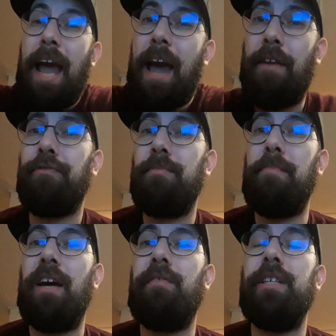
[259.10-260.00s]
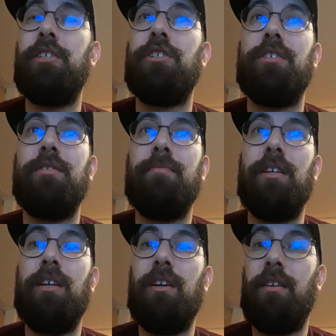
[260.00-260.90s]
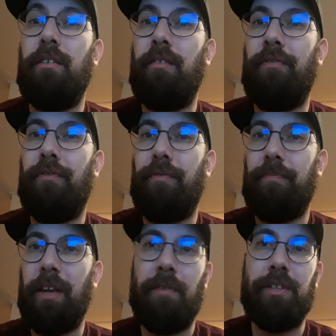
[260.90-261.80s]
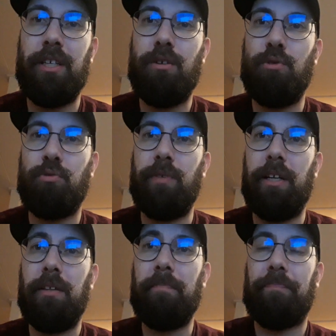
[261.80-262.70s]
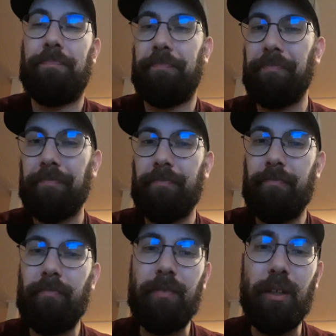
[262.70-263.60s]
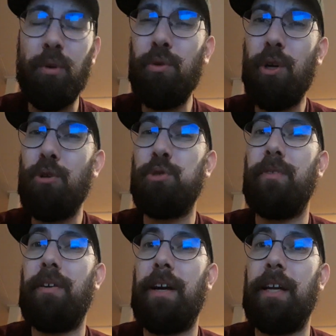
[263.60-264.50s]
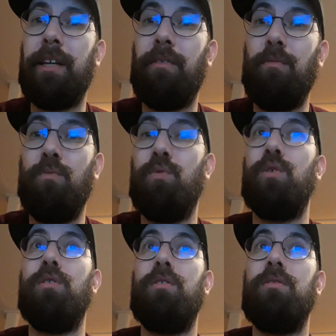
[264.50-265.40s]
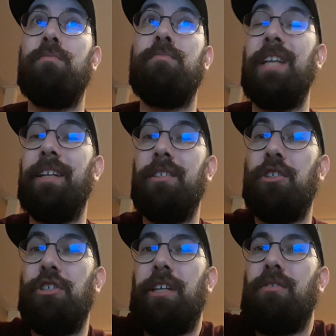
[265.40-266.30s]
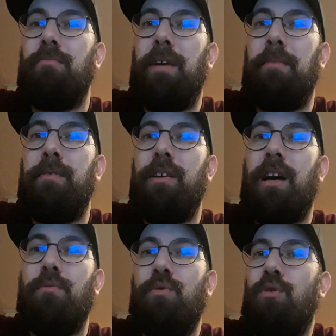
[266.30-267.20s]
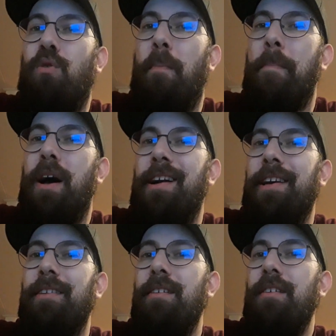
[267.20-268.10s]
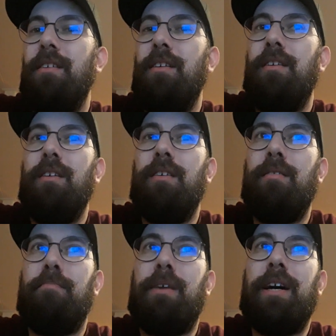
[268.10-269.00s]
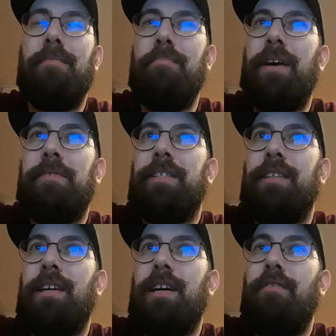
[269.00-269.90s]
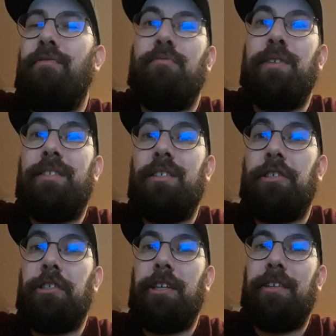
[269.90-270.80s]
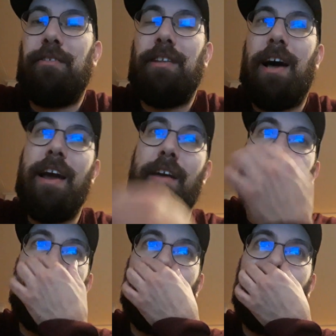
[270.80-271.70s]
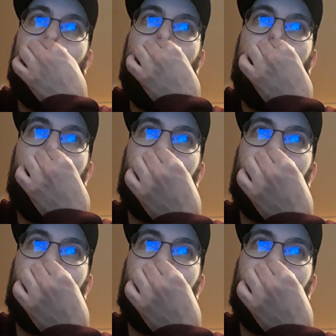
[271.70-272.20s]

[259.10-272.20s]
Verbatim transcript: after marriage, if everything goes well, who knows where I will take this channel. Maybe I will combine my married life with this channel. I have no